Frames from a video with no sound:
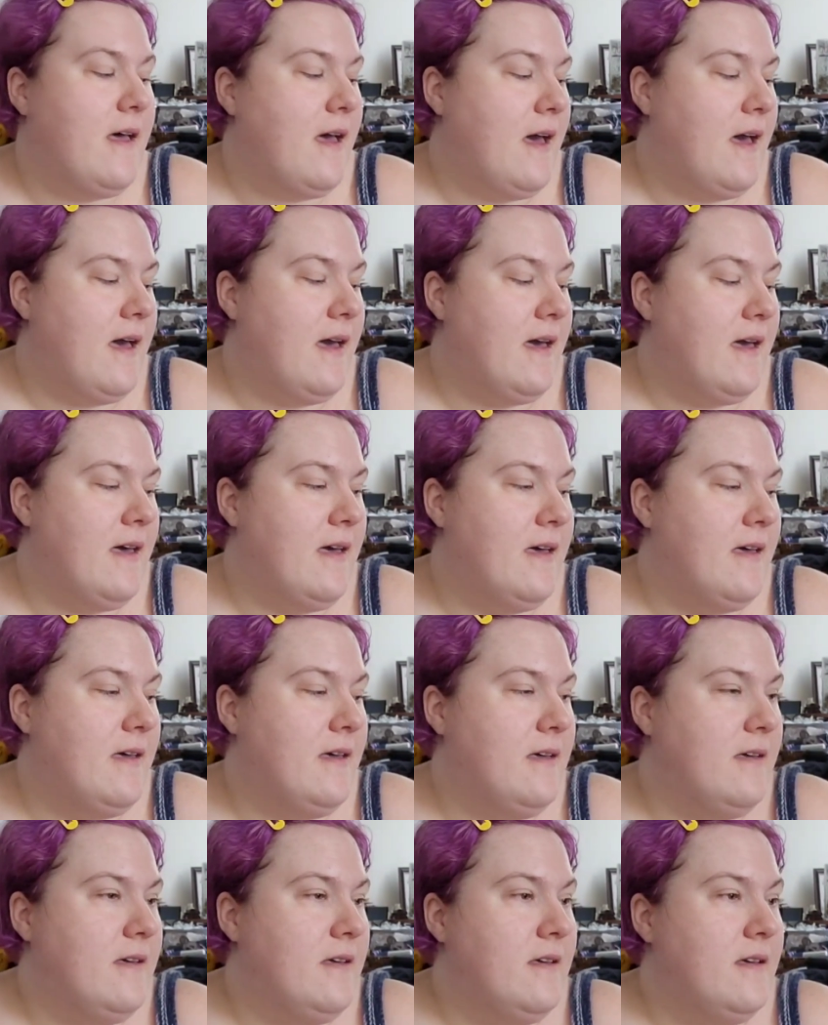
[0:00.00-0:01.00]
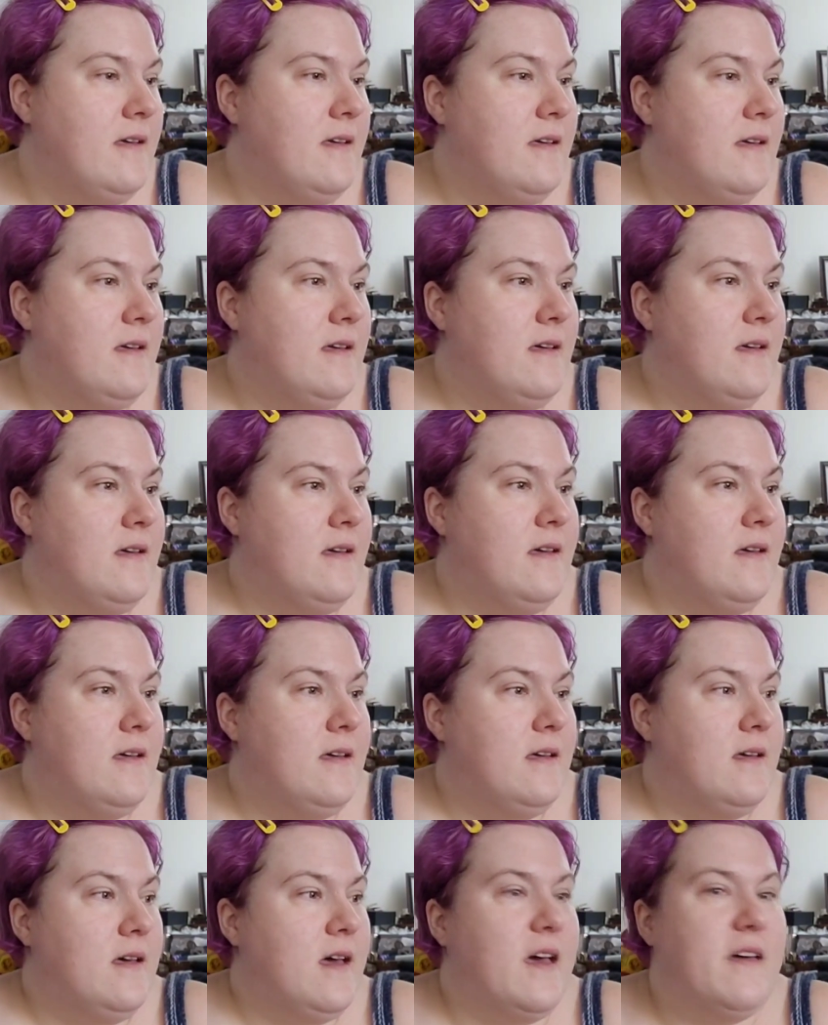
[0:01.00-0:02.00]
Uh,
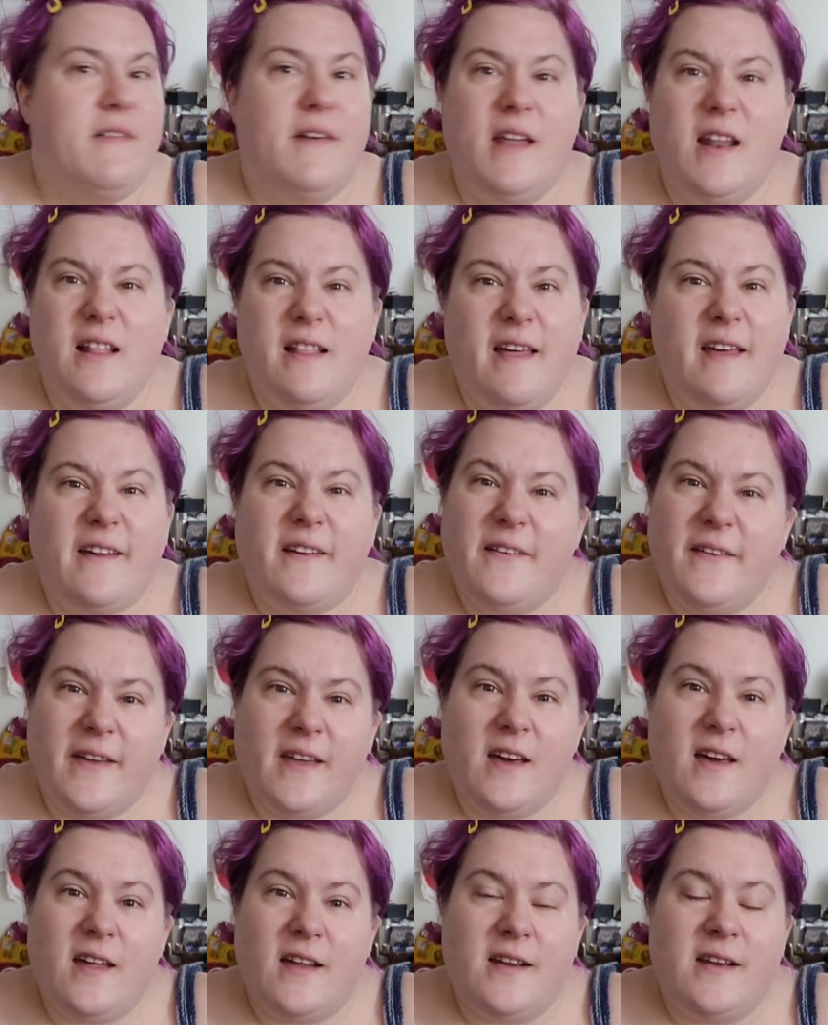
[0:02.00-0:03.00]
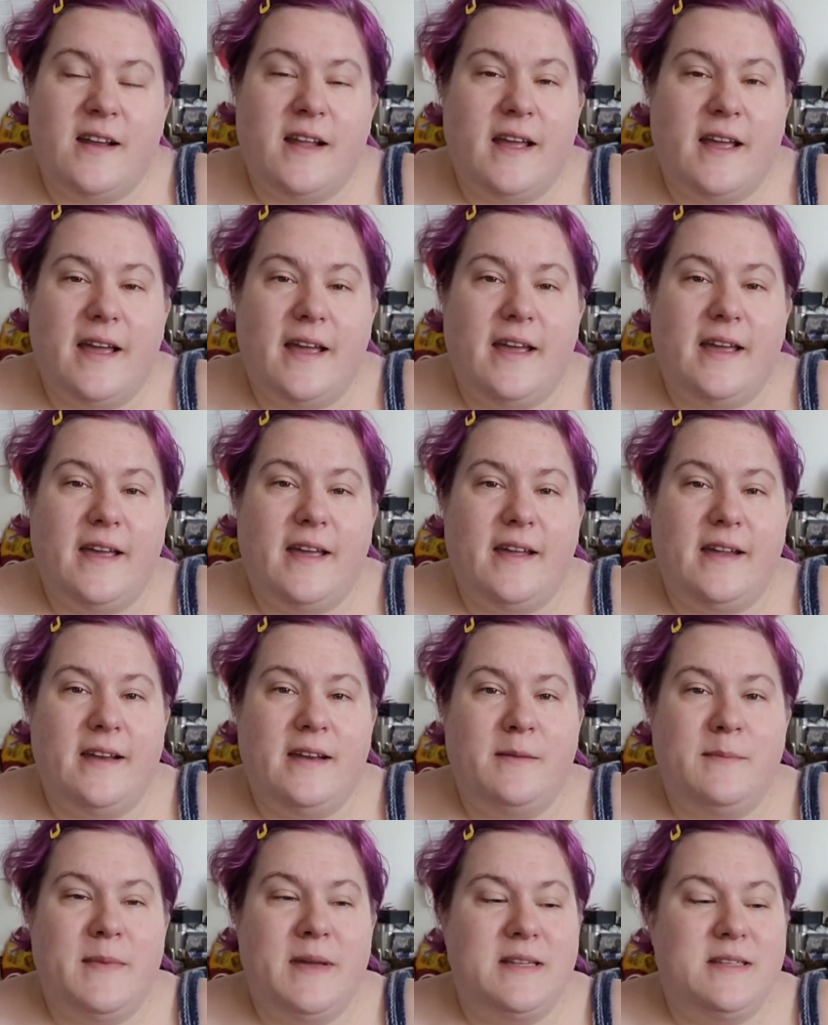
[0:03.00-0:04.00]
I've had a lot going on,
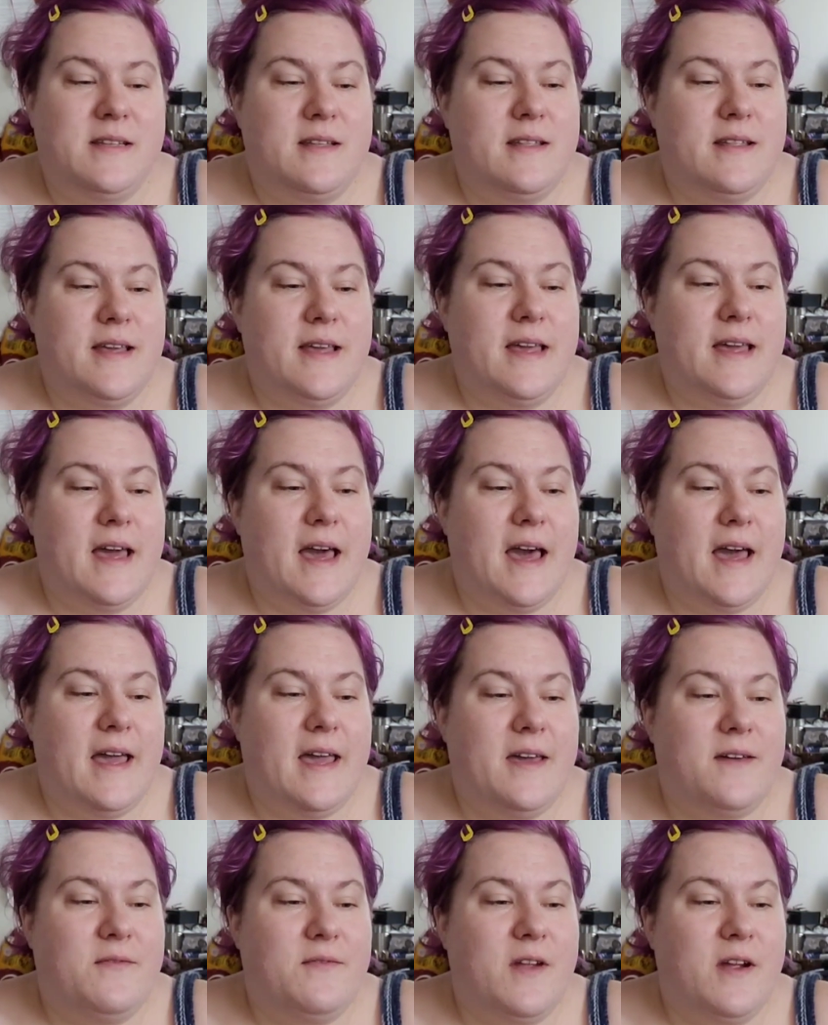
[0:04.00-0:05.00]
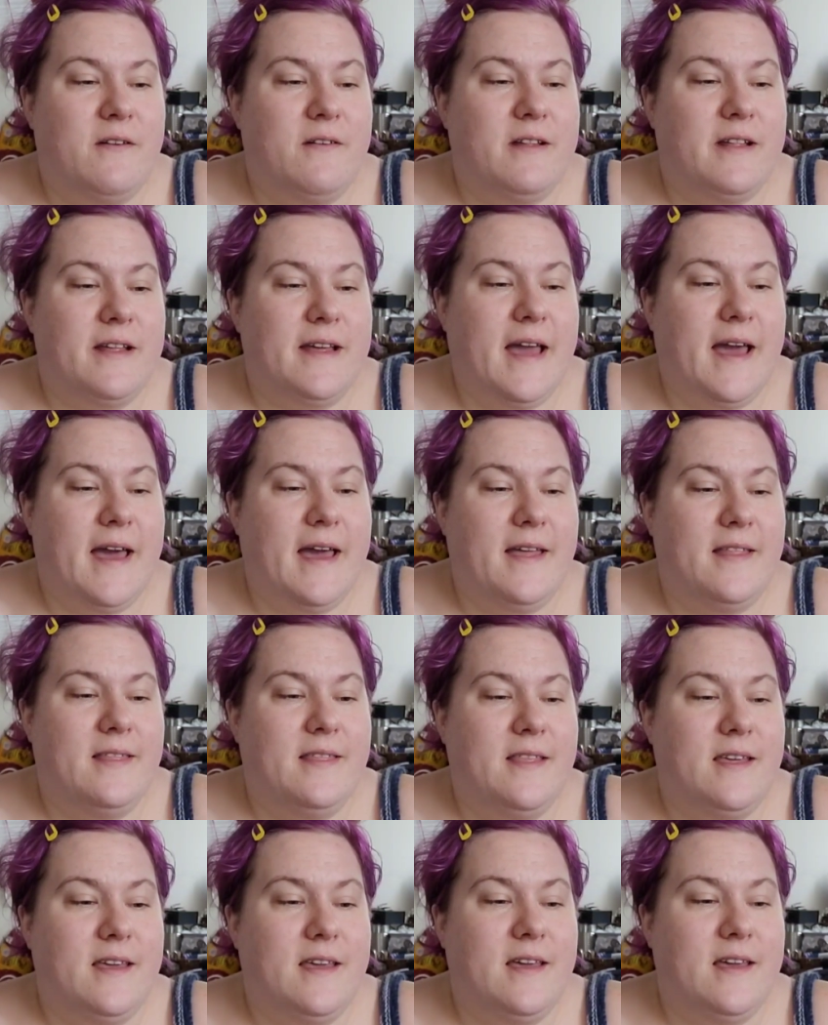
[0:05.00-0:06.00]
and mentally, I have not really
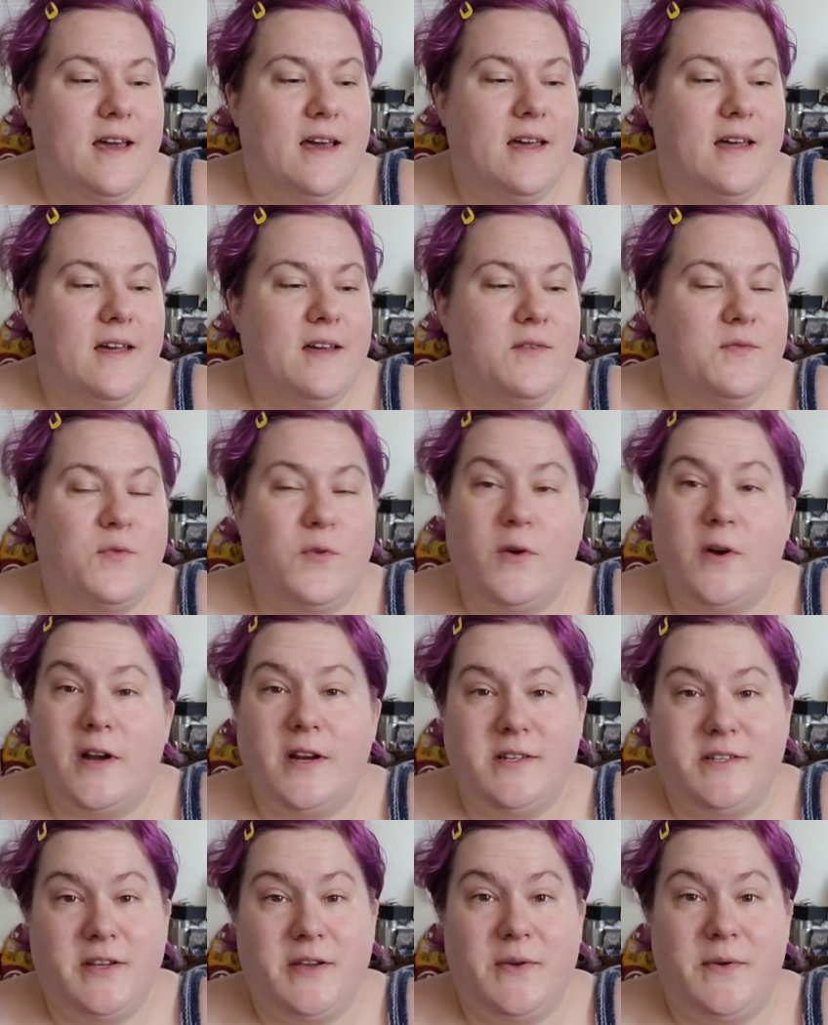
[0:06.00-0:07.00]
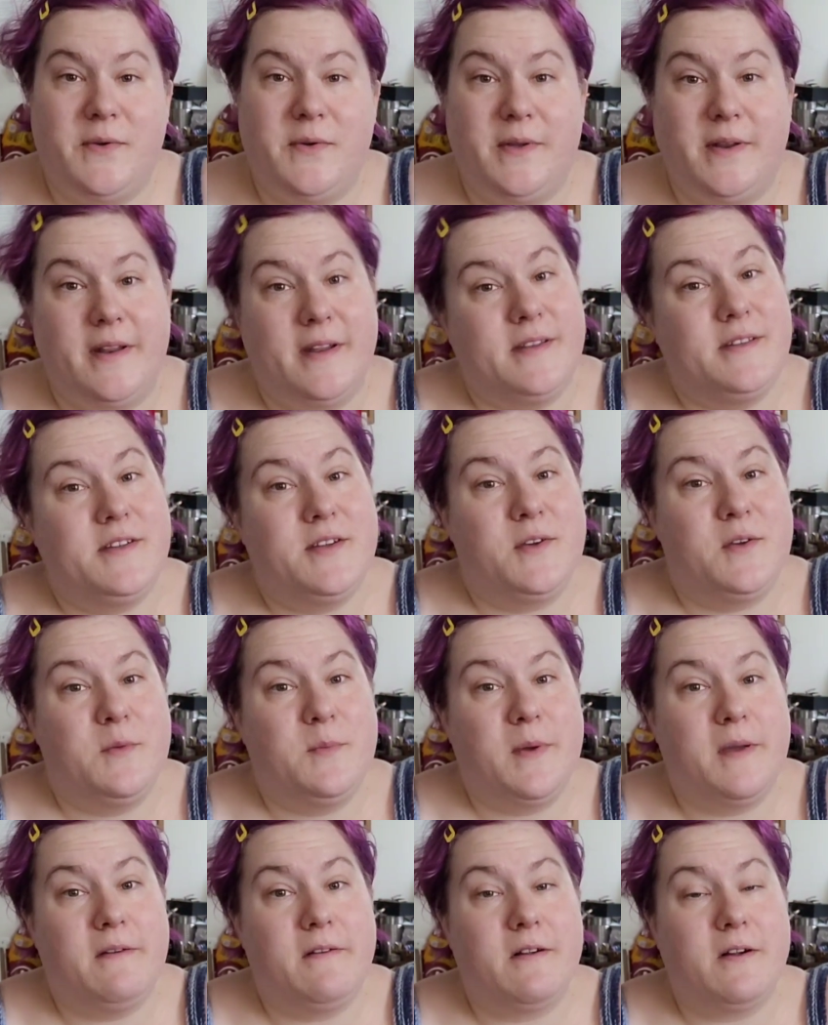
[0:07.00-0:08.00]
had the fortitude to
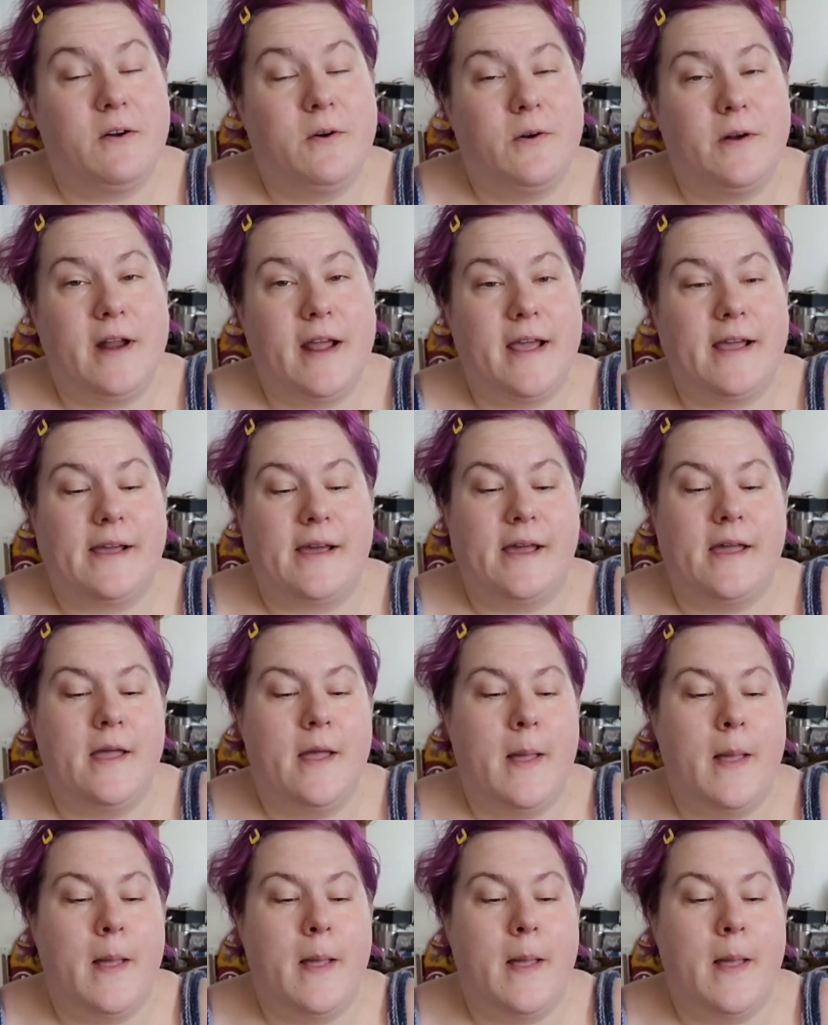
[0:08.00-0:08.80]
be recording.